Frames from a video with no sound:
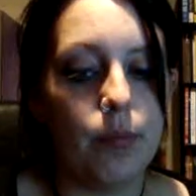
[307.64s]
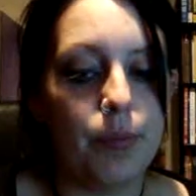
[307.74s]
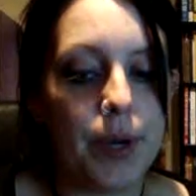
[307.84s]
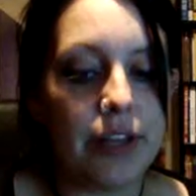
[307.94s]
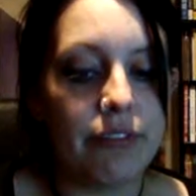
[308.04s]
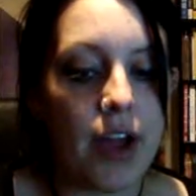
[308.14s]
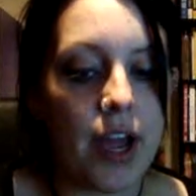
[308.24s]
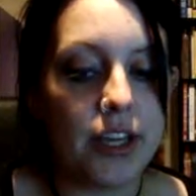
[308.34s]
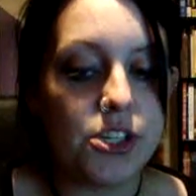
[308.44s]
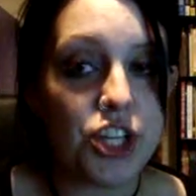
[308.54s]
But if
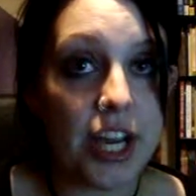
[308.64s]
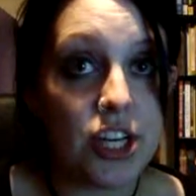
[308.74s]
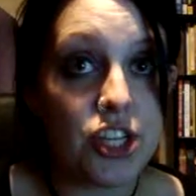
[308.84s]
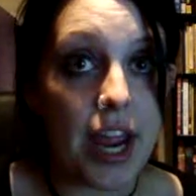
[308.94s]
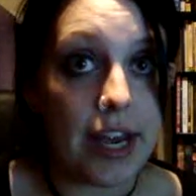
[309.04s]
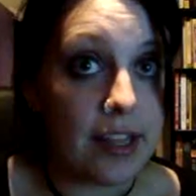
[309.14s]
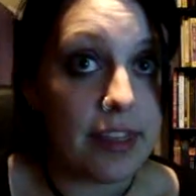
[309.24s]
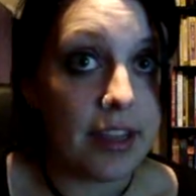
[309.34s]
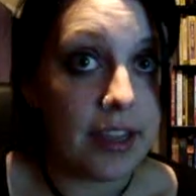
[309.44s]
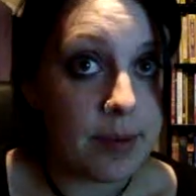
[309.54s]
I could change
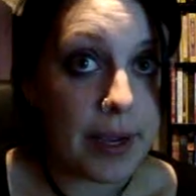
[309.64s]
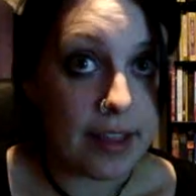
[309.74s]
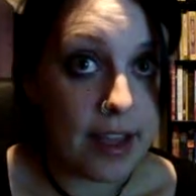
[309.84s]
anything in my